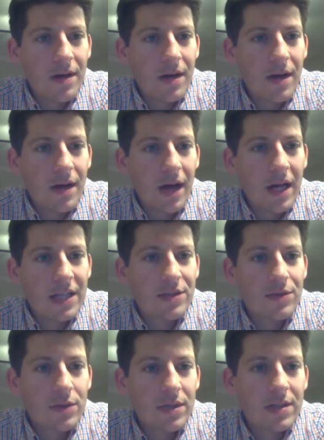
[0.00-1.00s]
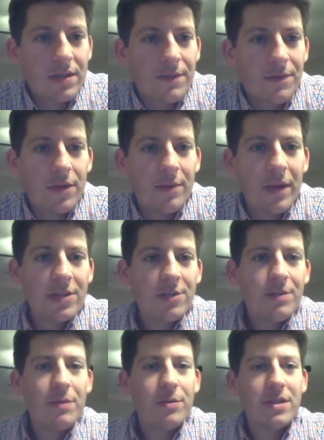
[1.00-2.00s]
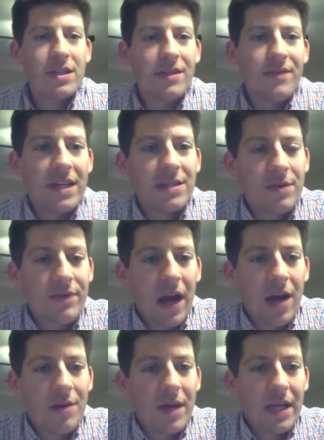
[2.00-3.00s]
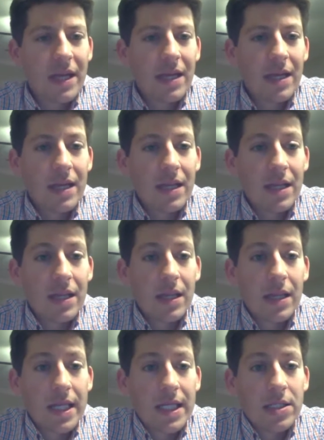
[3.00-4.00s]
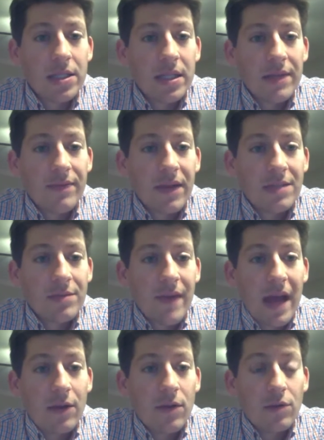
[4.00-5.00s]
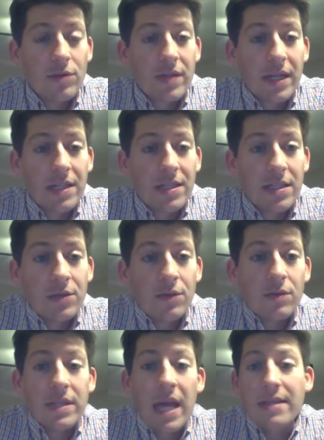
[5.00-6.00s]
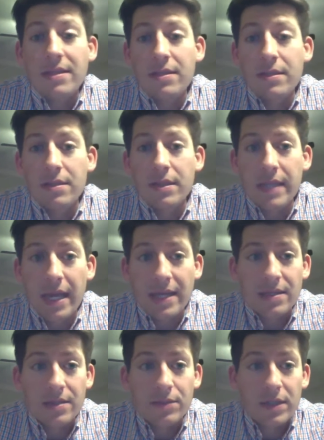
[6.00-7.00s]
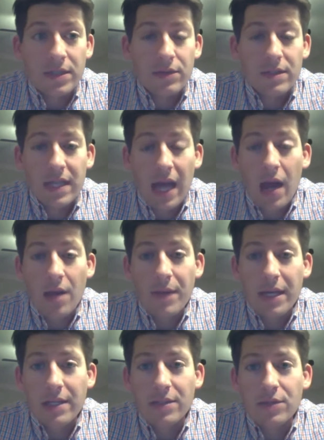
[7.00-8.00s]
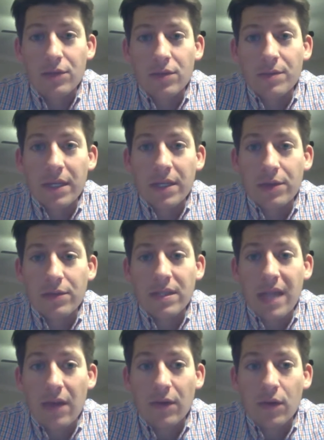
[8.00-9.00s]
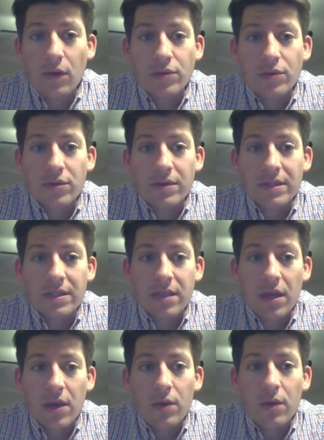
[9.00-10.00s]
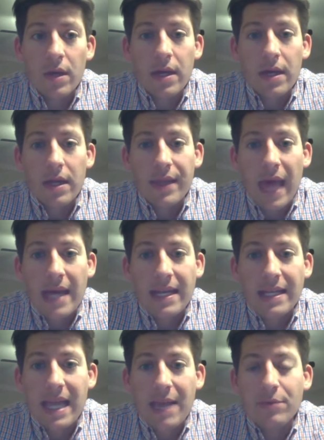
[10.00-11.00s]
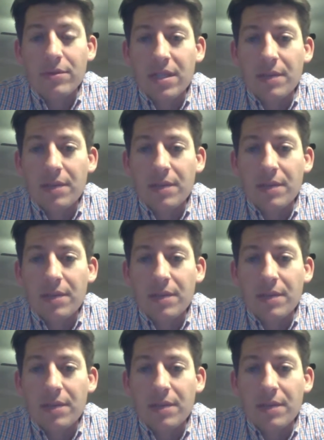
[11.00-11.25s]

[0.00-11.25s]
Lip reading: Ashwin, for the Bantu people, did the advancement of iron making lead to the advancement of agriculture techniques and tools? Yes, yes, we do see iron making tools being used in agriculture, and so that enables them